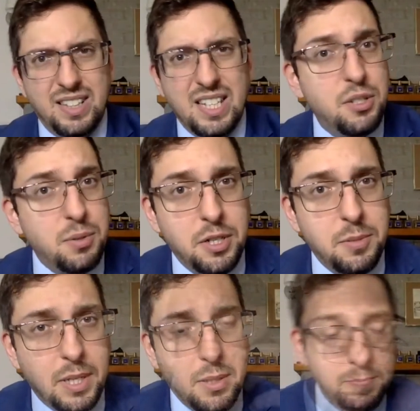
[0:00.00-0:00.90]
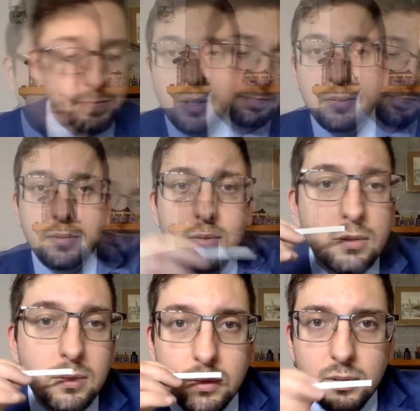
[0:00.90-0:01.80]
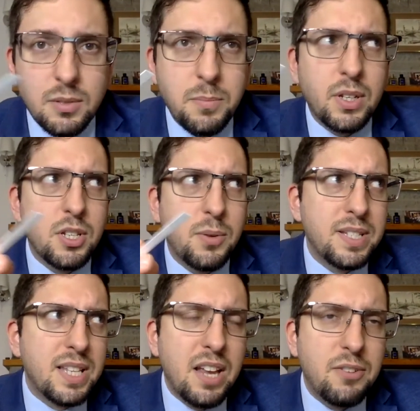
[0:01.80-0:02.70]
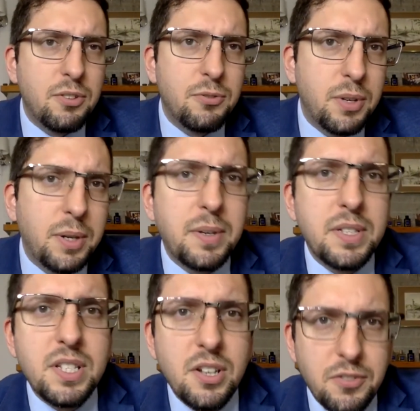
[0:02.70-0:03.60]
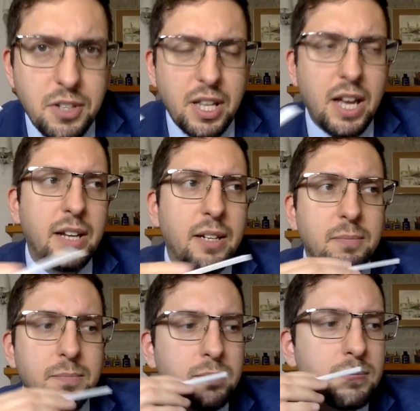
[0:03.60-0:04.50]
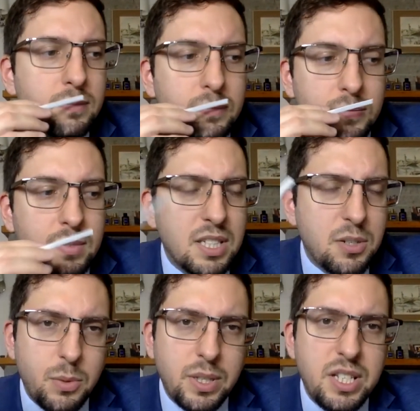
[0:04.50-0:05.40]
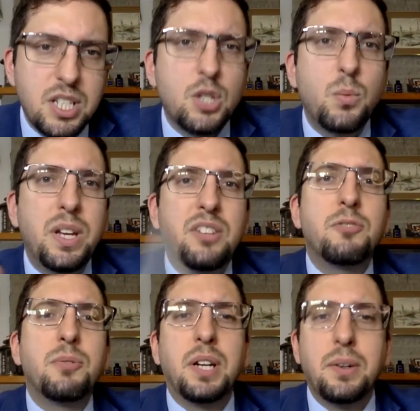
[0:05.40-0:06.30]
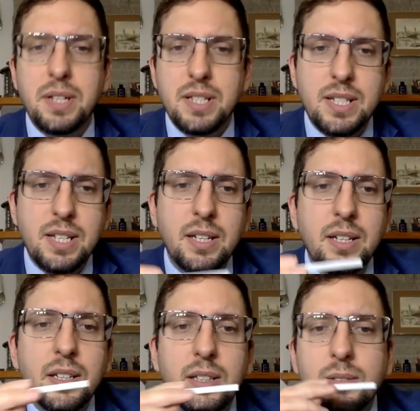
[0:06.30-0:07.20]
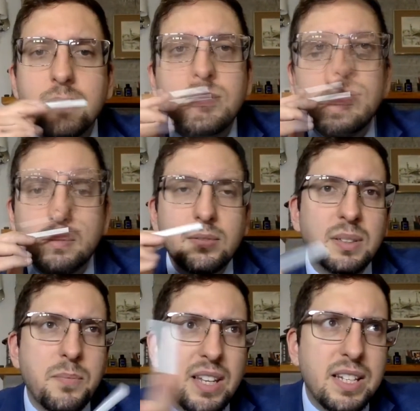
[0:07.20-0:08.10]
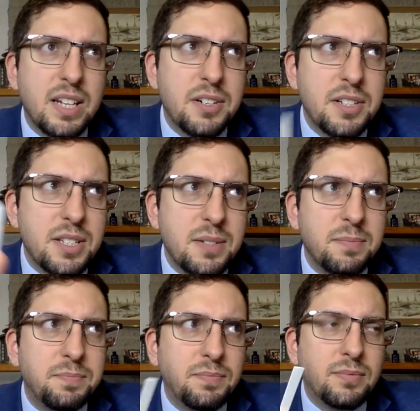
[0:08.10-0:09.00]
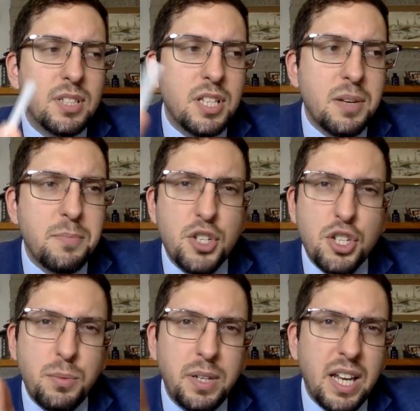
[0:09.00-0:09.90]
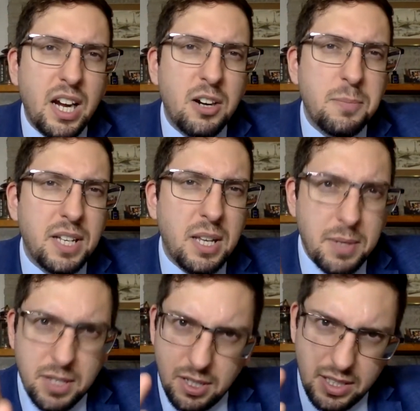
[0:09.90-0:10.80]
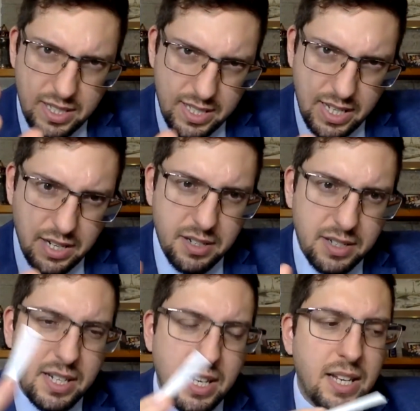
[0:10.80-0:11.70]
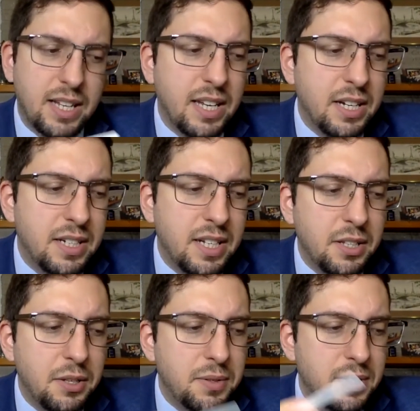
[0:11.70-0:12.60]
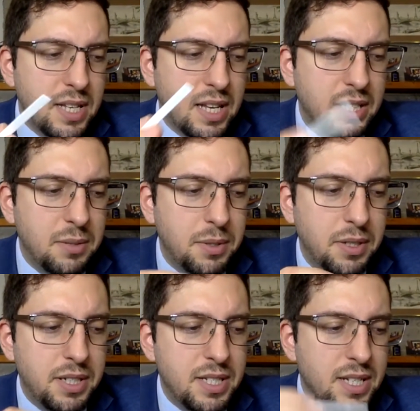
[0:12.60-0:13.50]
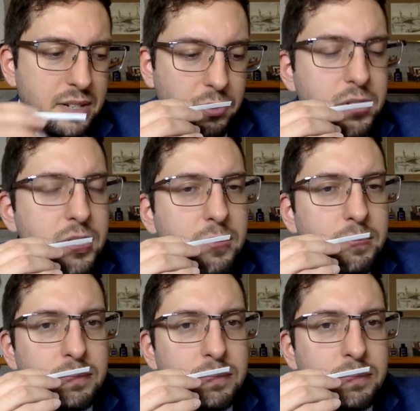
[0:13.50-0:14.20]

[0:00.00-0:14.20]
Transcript: let's try to smell. So as every fragrance of the line, it's a really sweet fragrance. There's some sweet aroma chemical that's there that I cannot tell you exactly where it is at first.